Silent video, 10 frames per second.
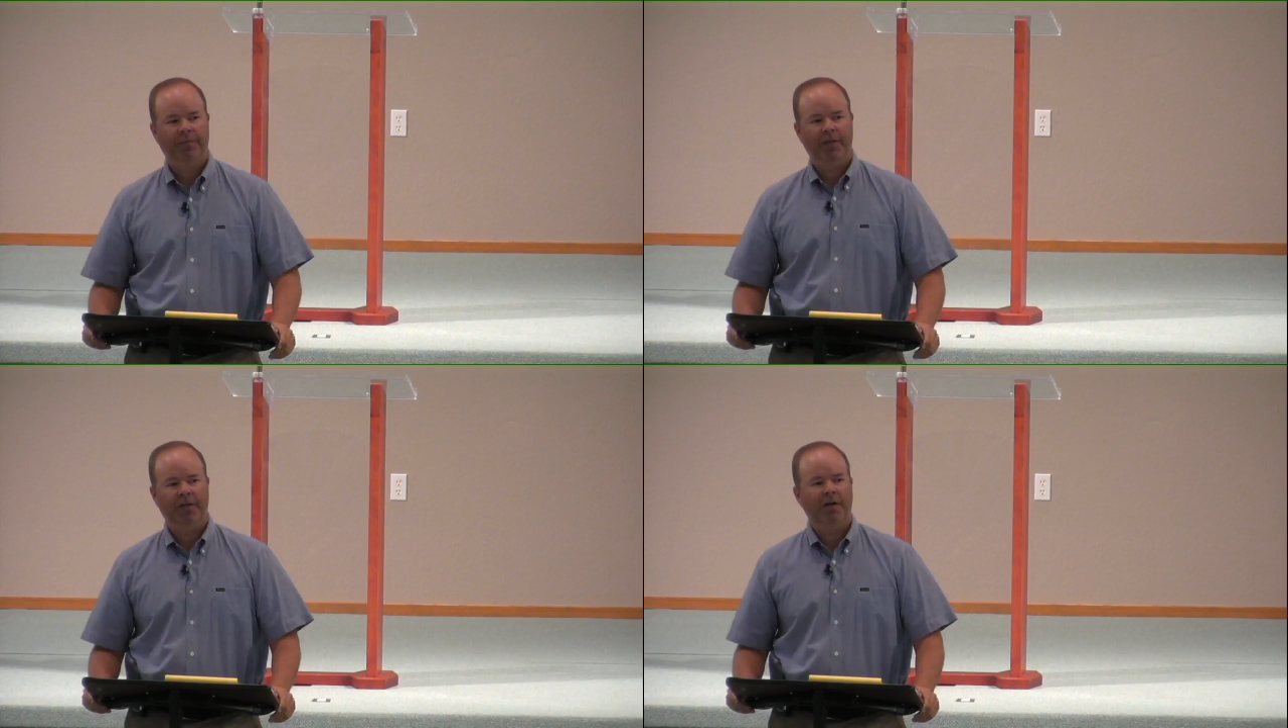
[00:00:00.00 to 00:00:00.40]

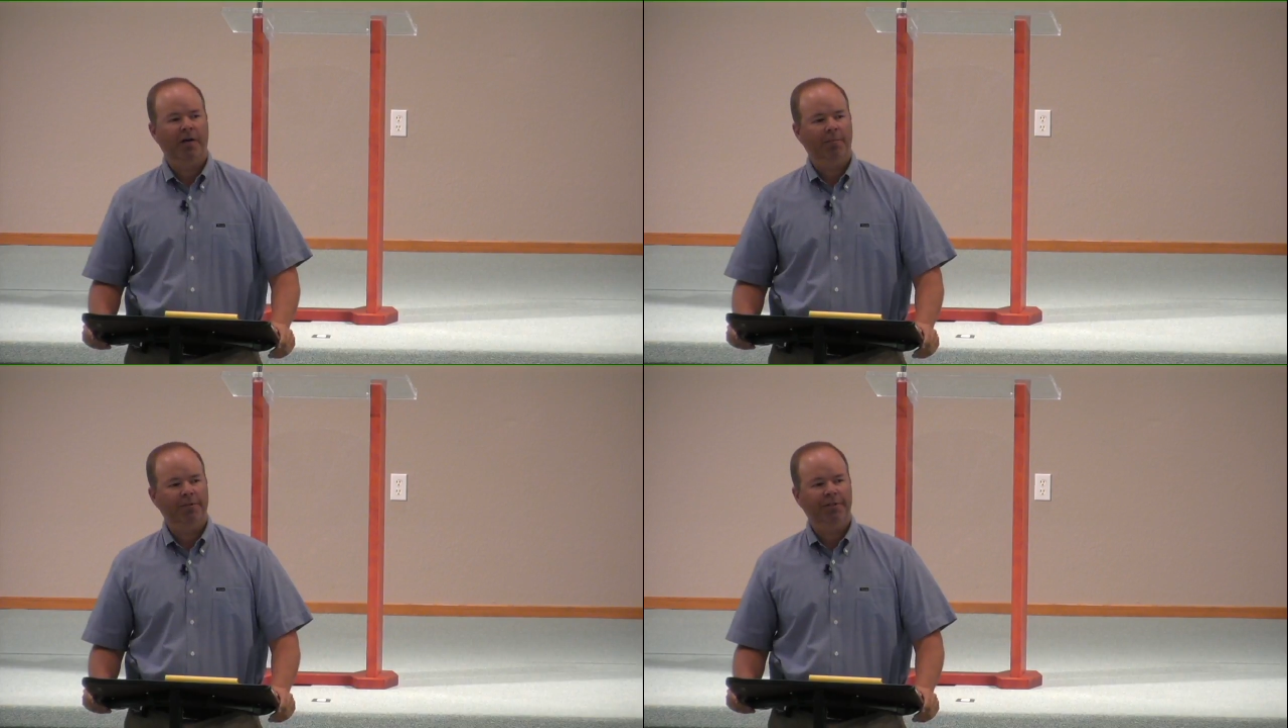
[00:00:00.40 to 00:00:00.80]
and
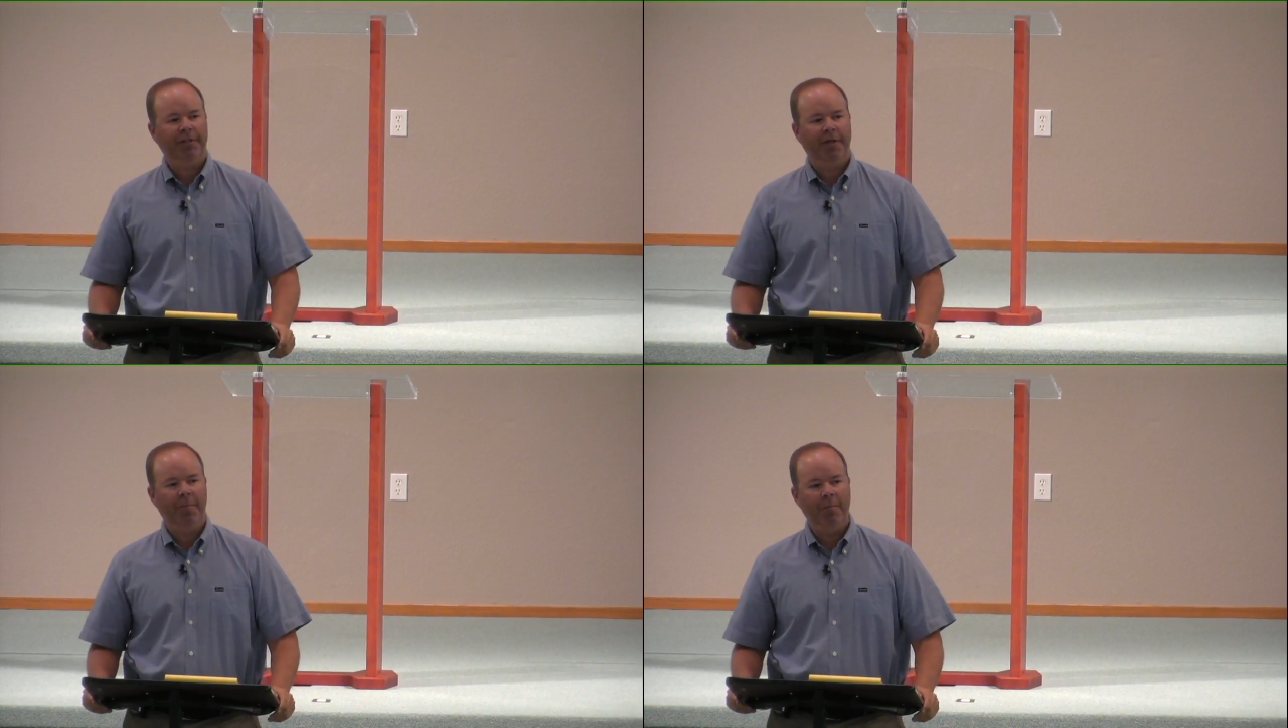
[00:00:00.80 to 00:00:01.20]

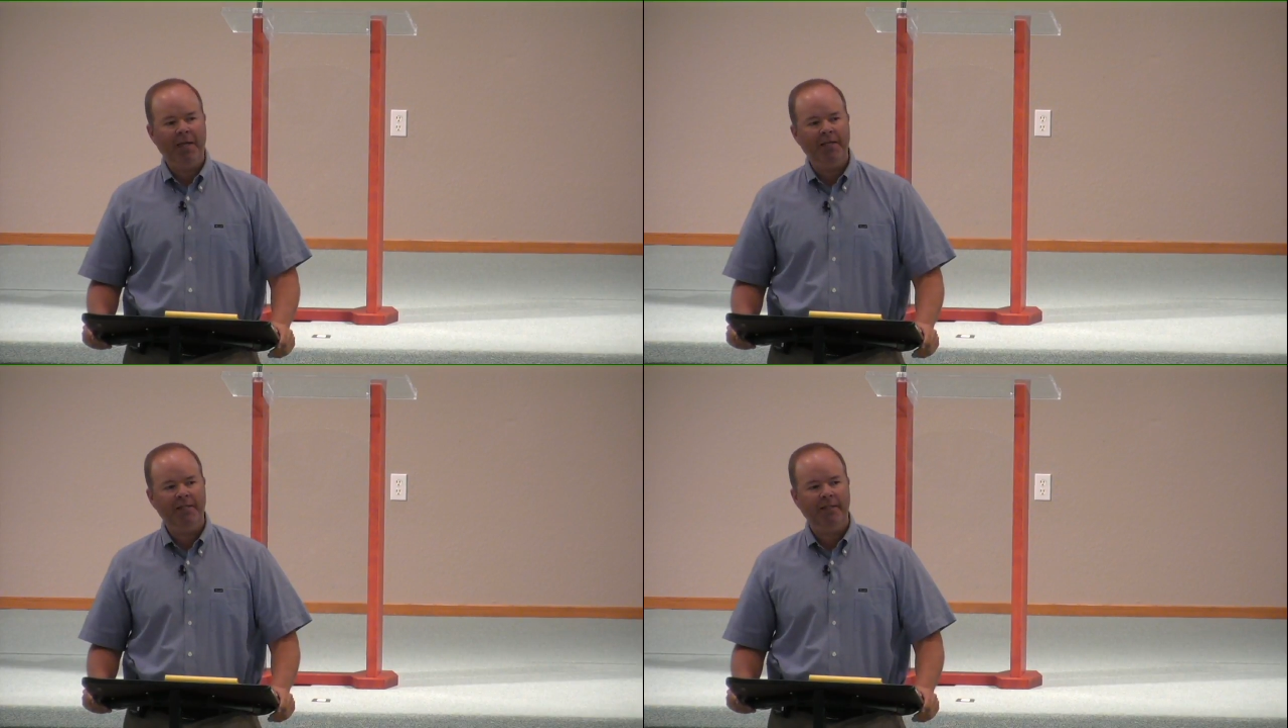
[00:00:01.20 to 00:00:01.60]
accomplishing
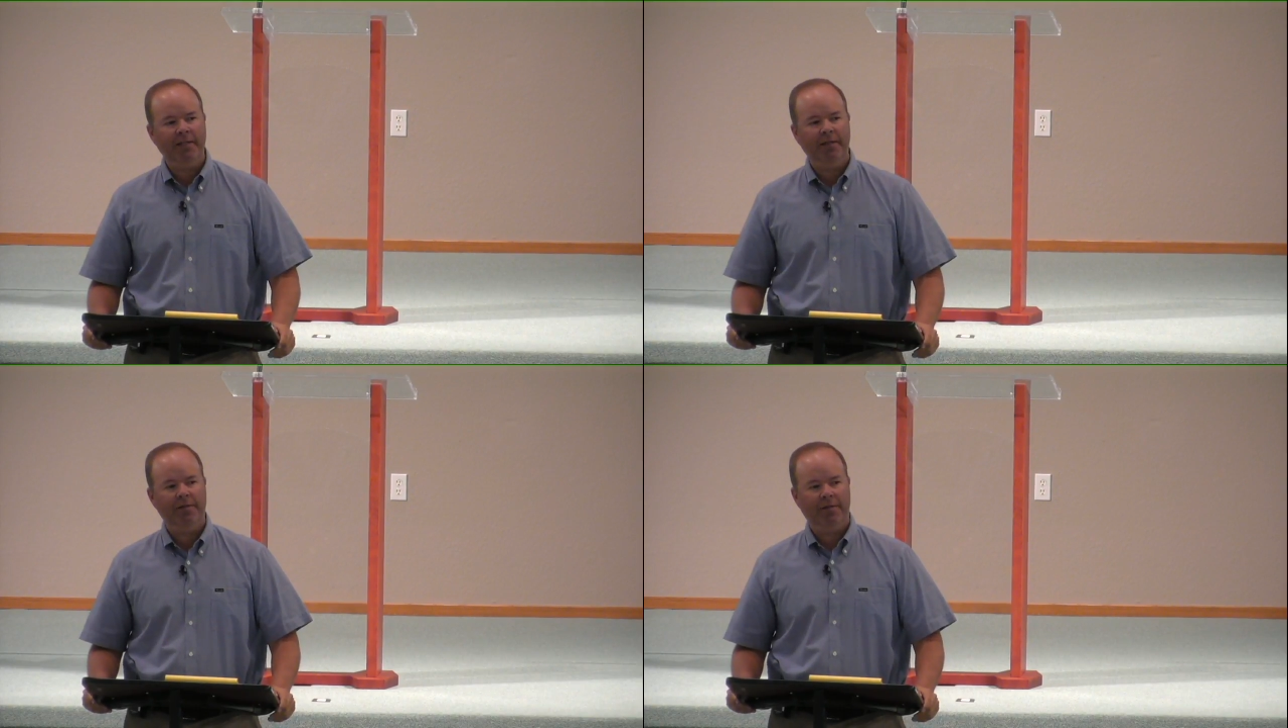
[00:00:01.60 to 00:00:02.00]

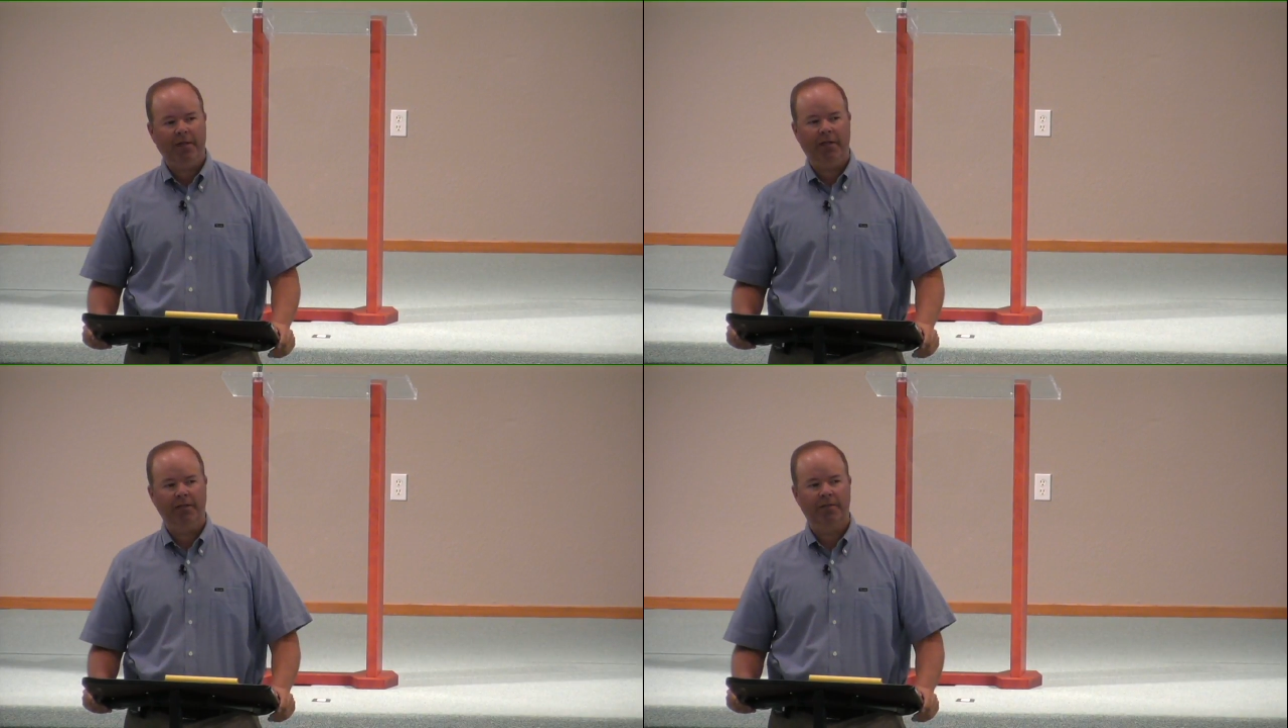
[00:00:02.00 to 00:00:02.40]
amazing
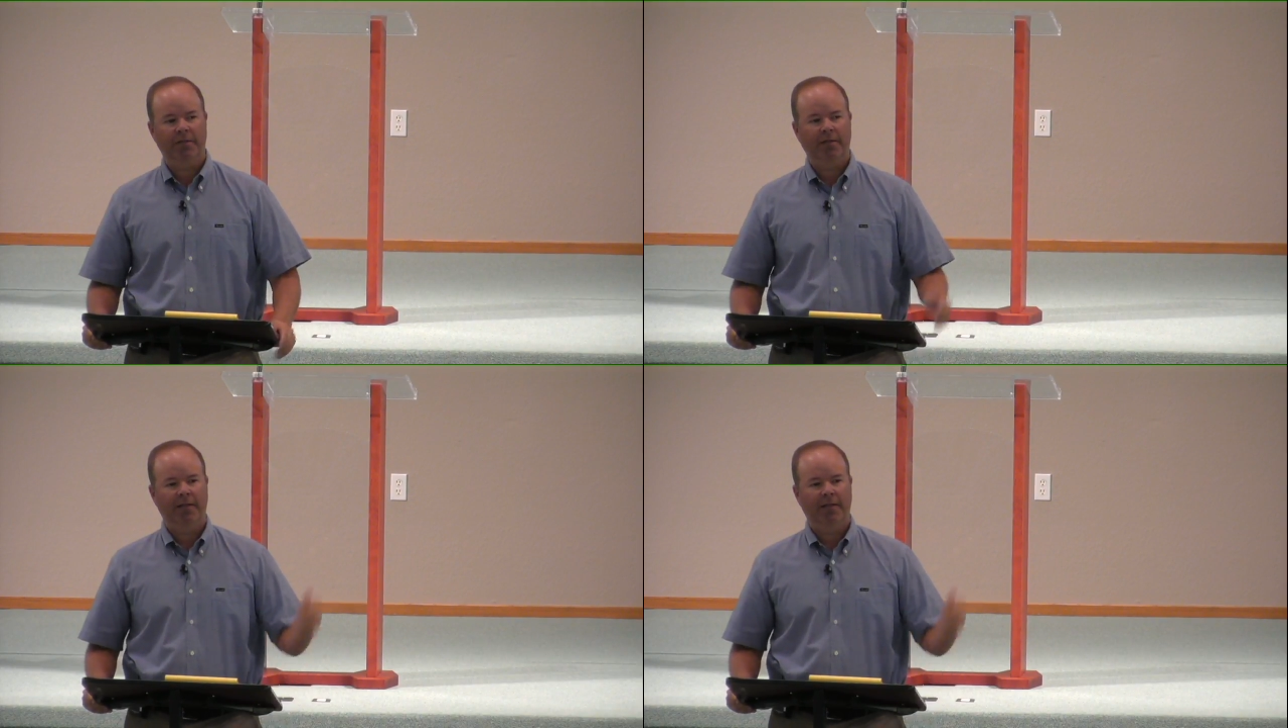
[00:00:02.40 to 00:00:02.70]
things.